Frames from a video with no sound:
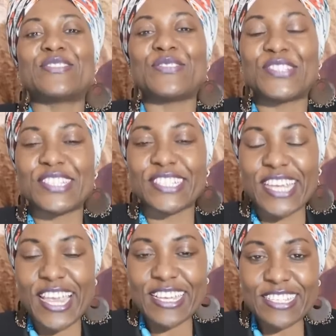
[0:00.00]
to
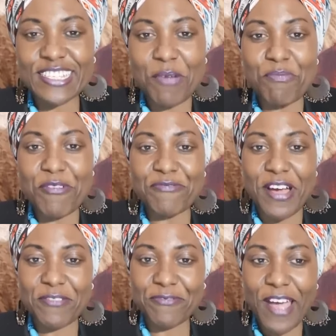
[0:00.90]
share some more
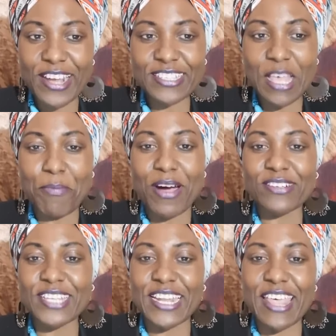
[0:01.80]
fun facts
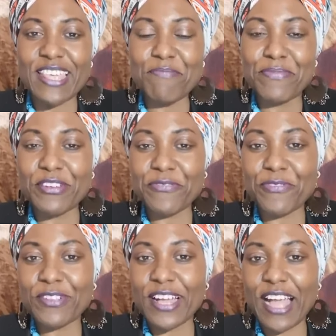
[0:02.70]
about another
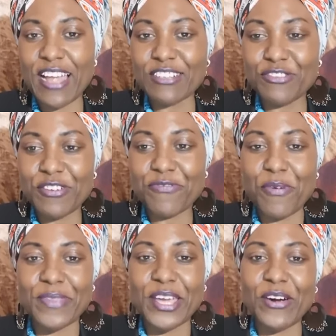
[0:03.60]
beautiful country
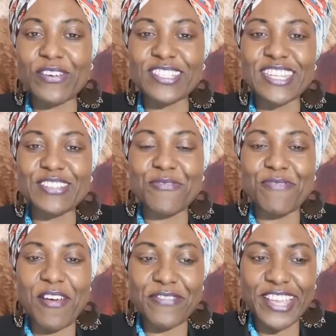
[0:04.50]
from the continent
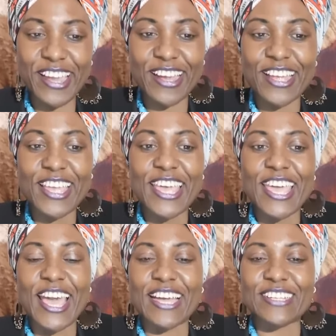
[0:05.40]
of Africa.
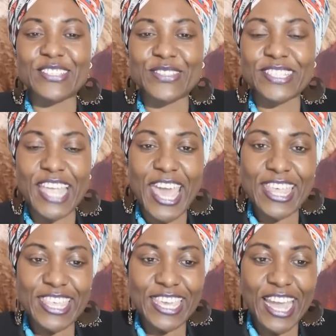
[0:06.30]
And
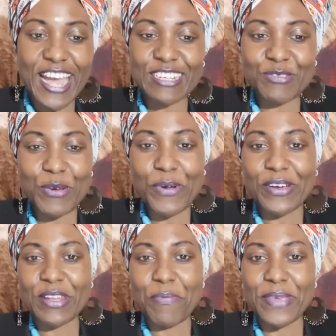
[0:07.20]
today the country
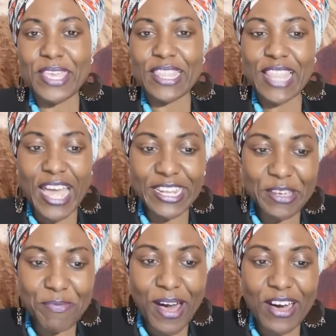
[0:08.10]
we're going to be
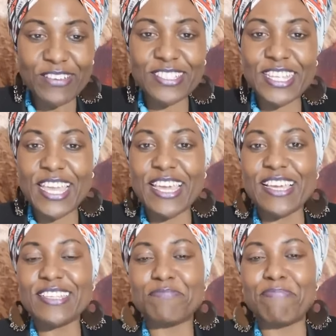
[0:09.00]
learning about
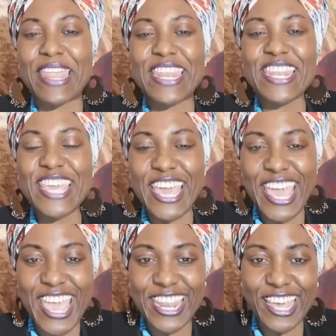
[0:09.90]
is
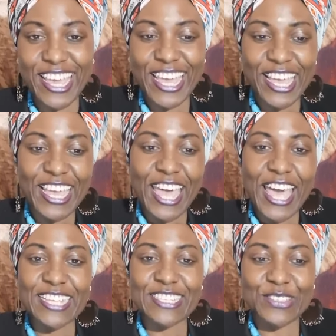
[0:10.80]
Benin.
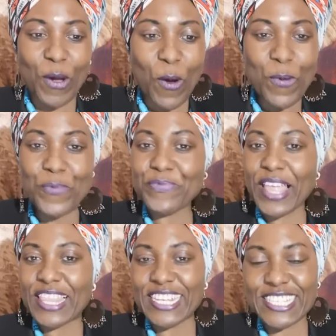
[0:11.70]
So
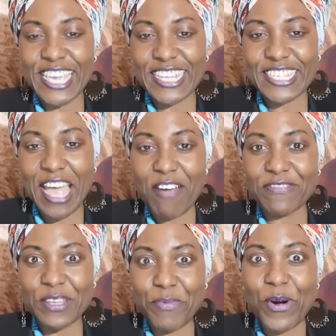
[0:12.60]
let's get
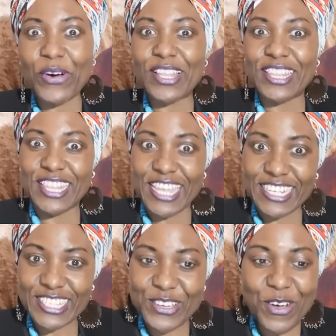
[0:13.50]
comfortable.
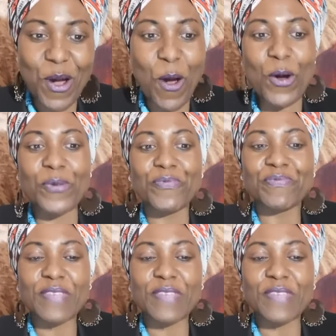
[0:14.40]
Let's go.